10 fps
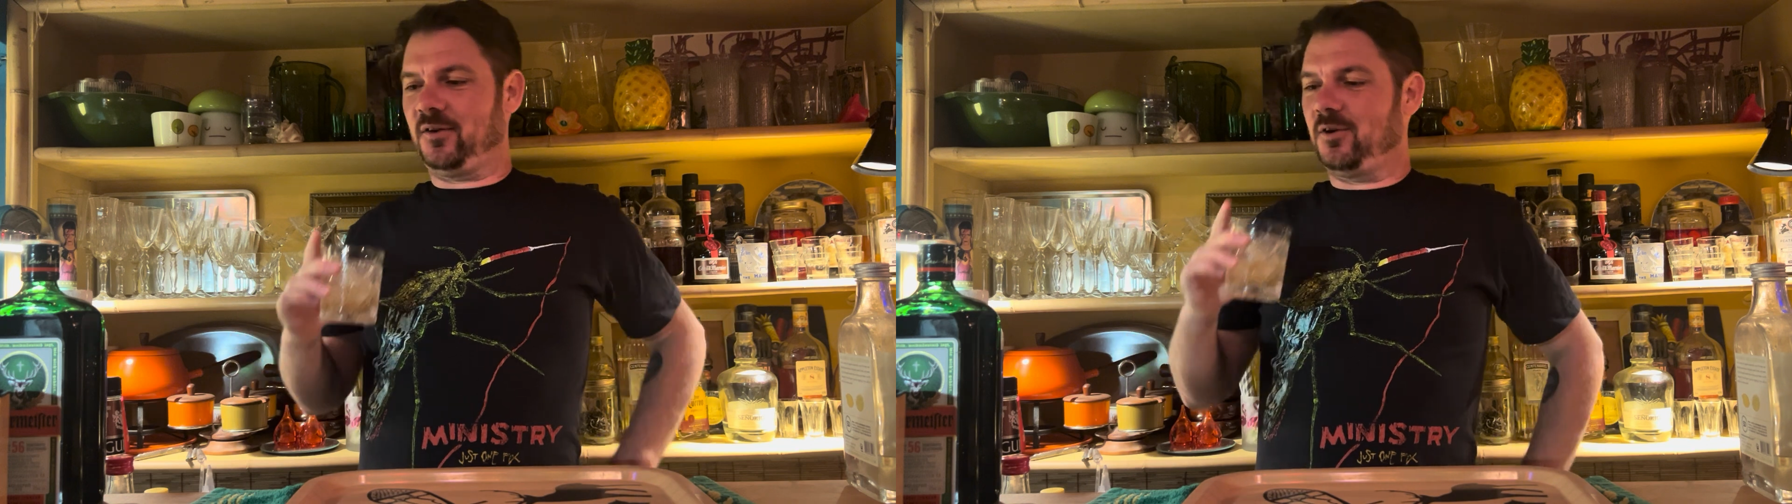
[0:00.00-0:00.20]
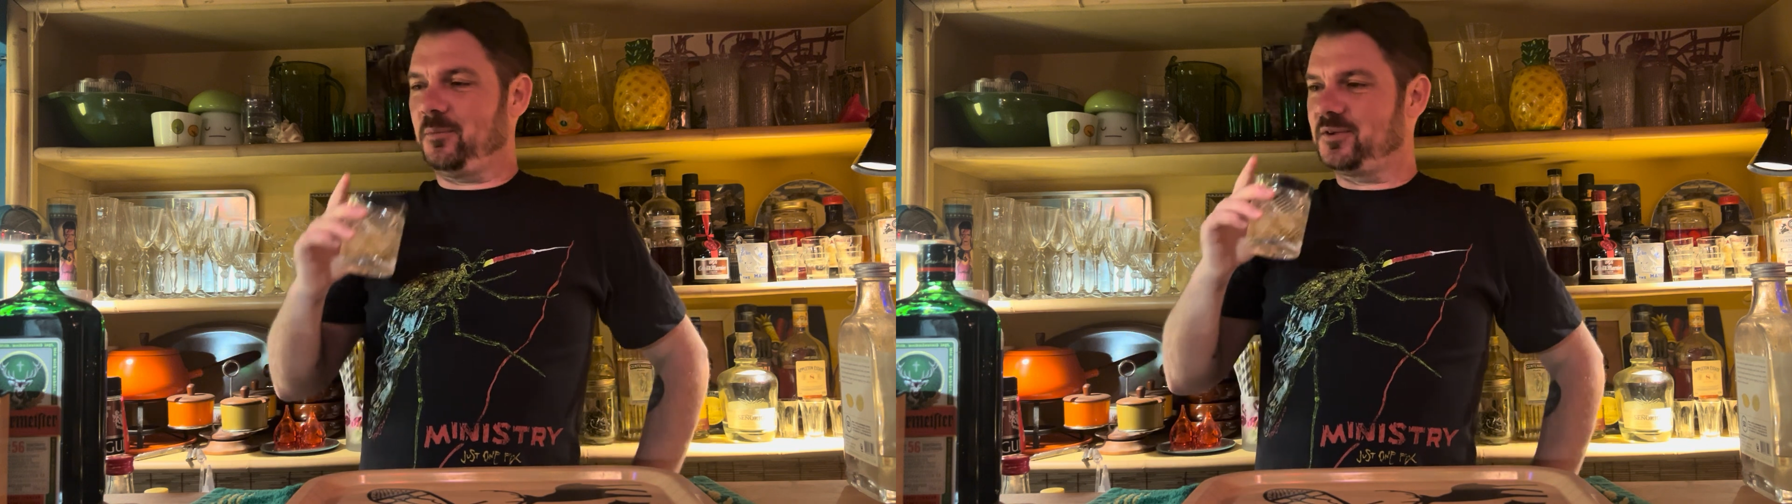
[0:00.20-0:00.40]

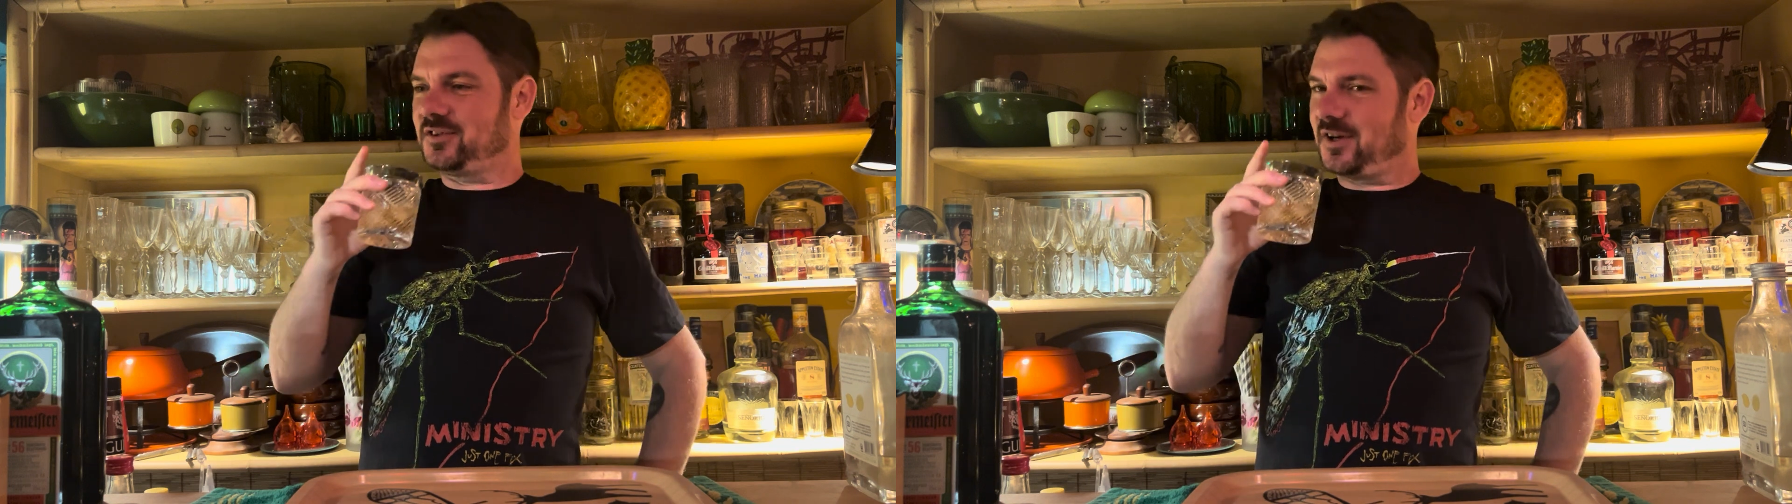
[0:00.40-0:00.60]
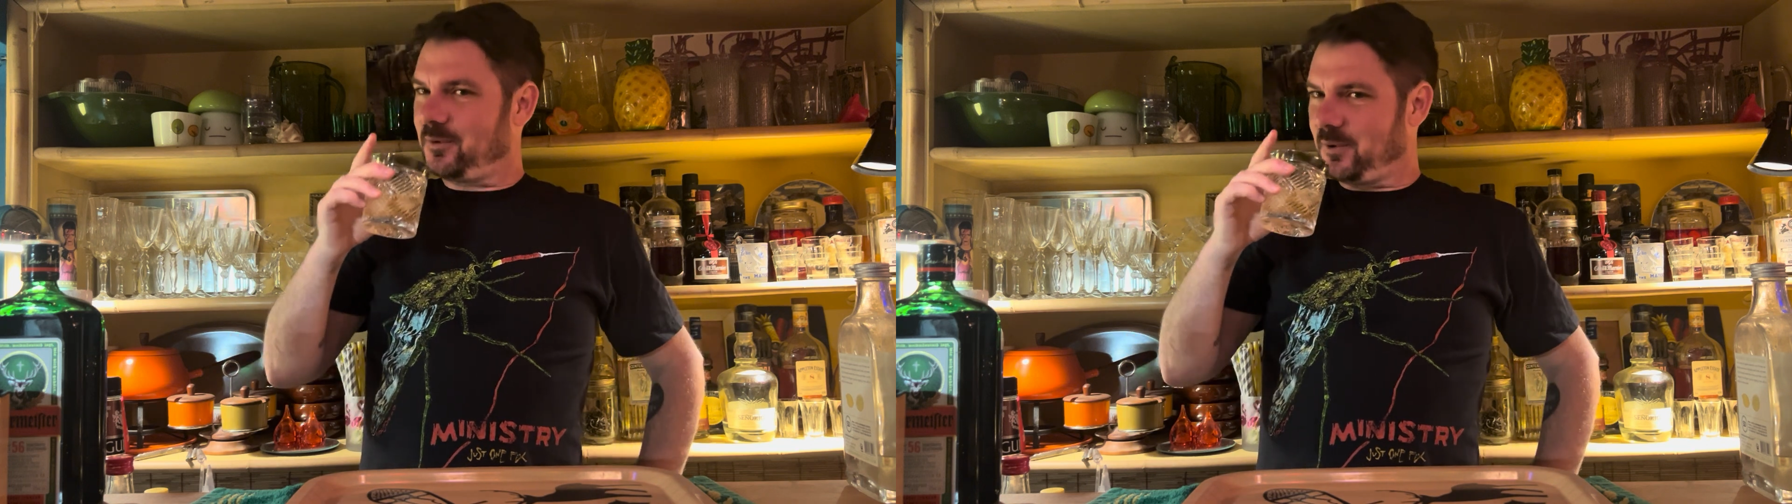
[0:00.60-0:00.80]
Hope it's
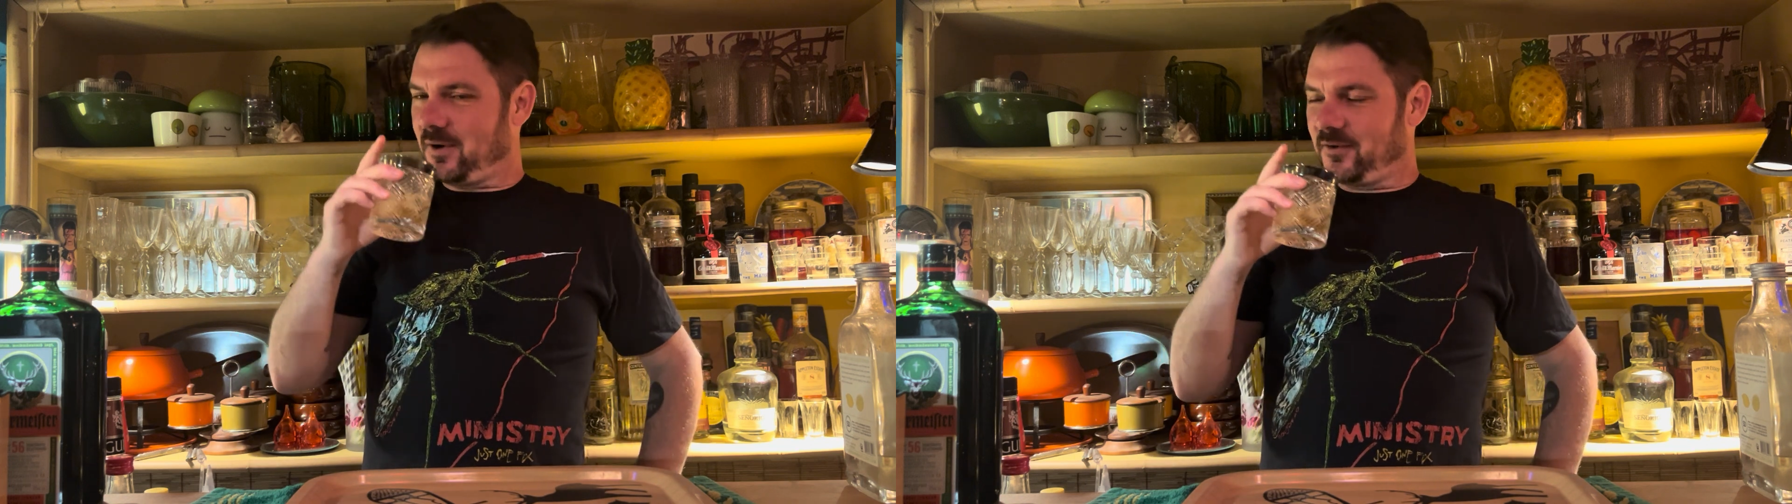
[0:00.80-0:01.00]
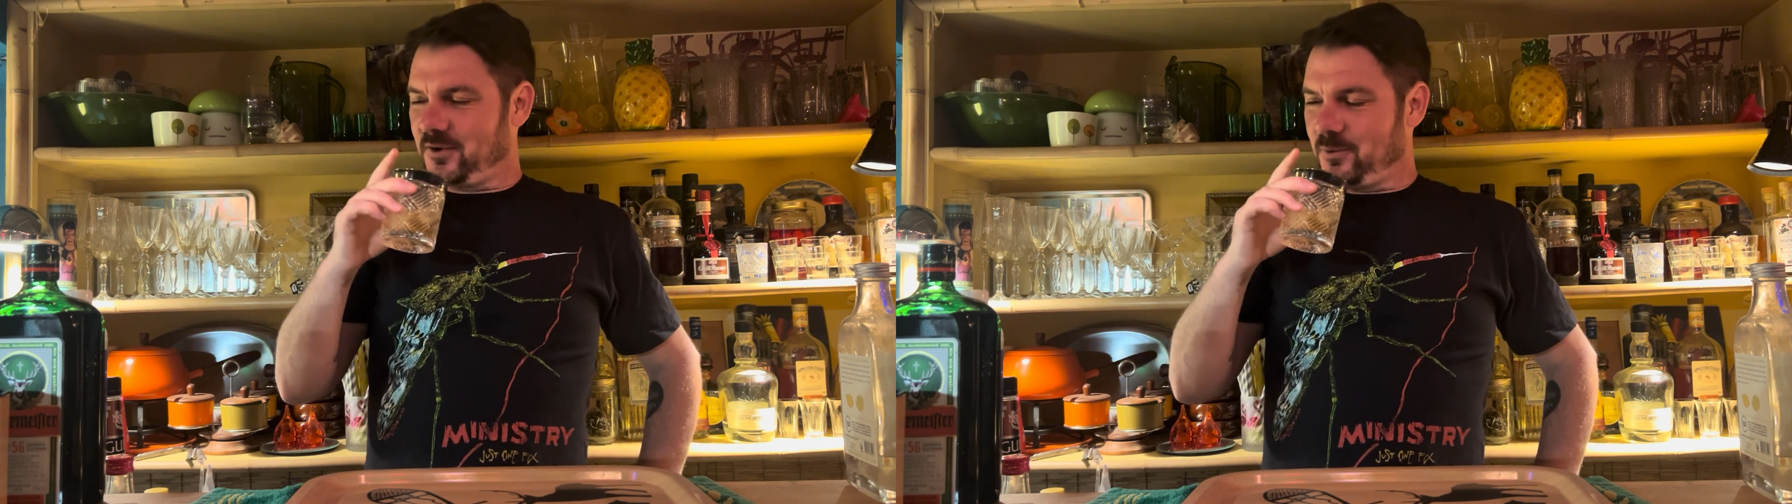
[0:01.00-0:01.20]
sunny
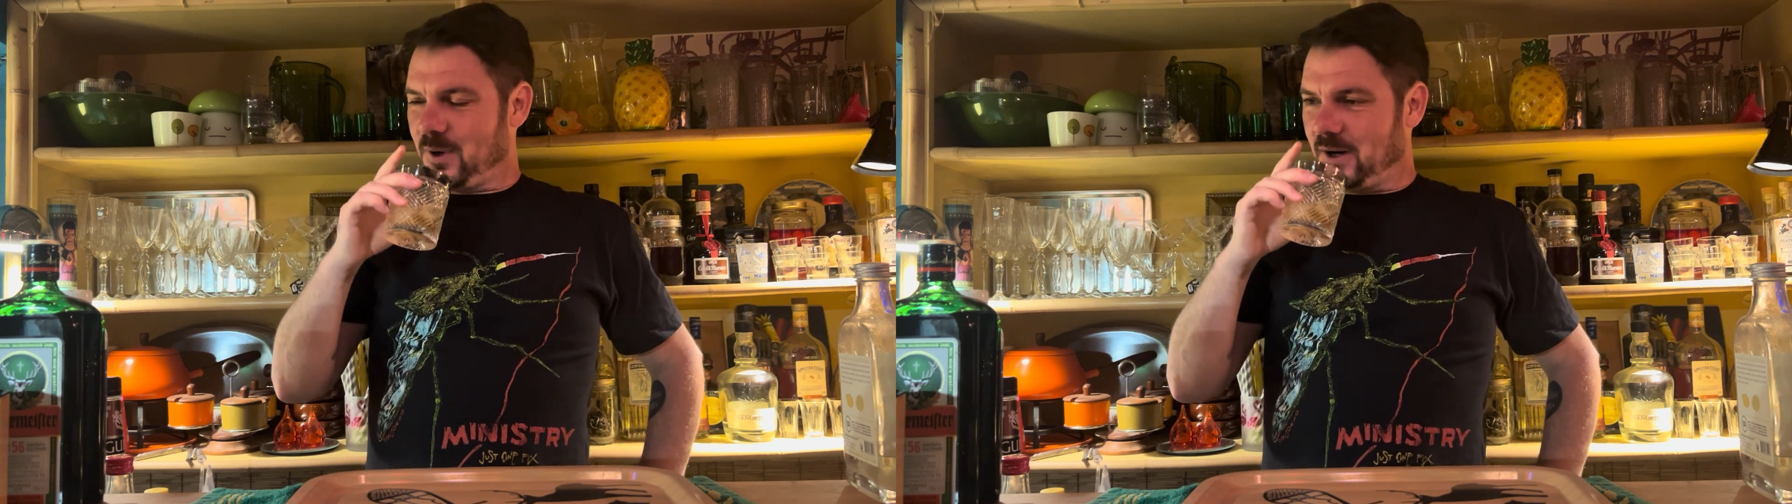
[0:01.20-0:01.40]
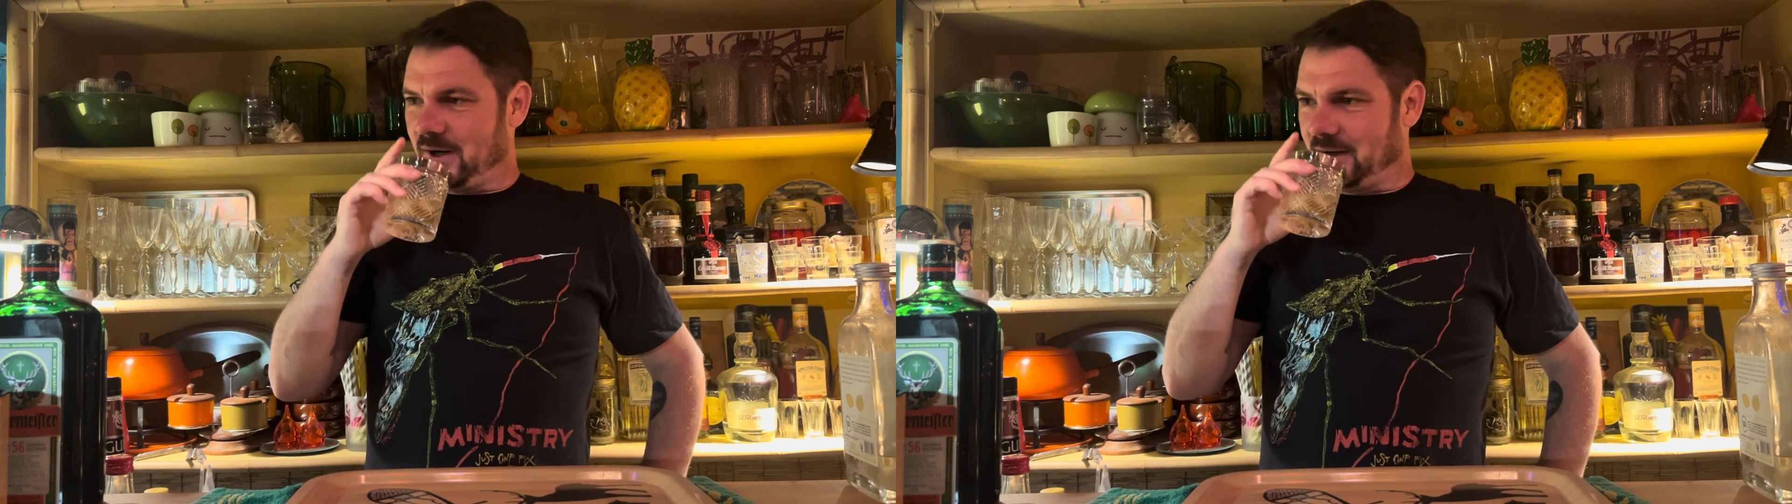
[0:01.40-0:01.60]
wherever you
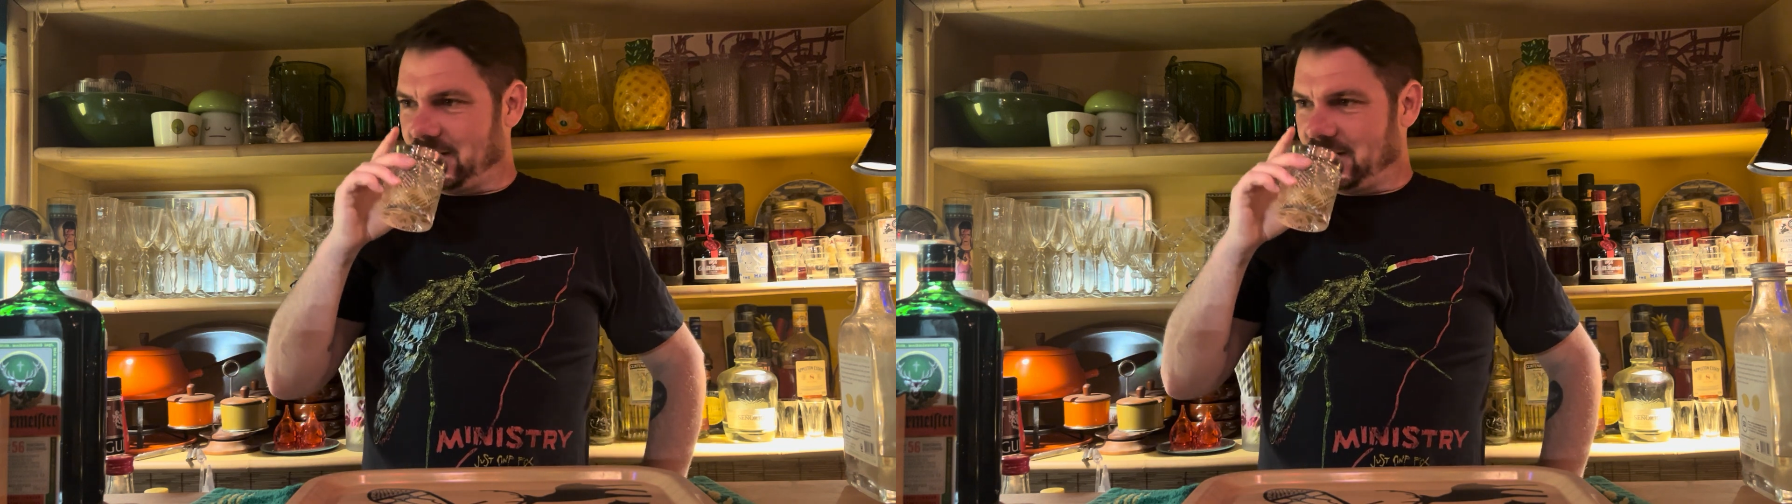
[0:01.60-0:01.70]
are.